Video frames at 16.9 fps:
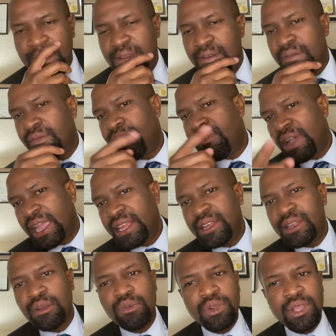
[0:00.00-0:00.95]

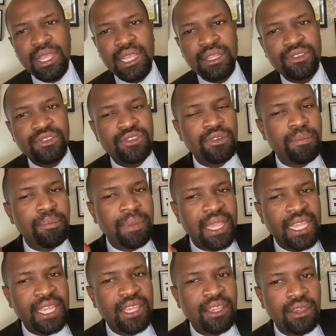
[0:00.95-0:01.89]
find a way to
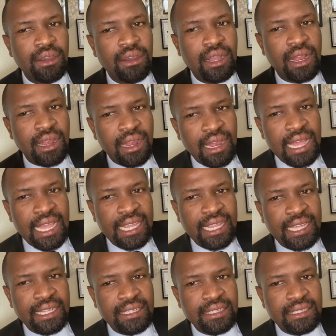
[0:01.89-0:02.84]
make your
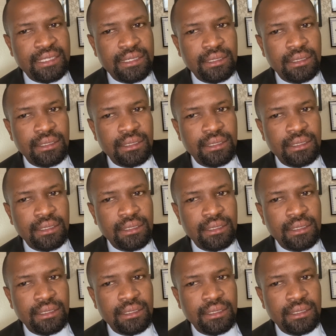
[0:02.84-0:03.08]
client,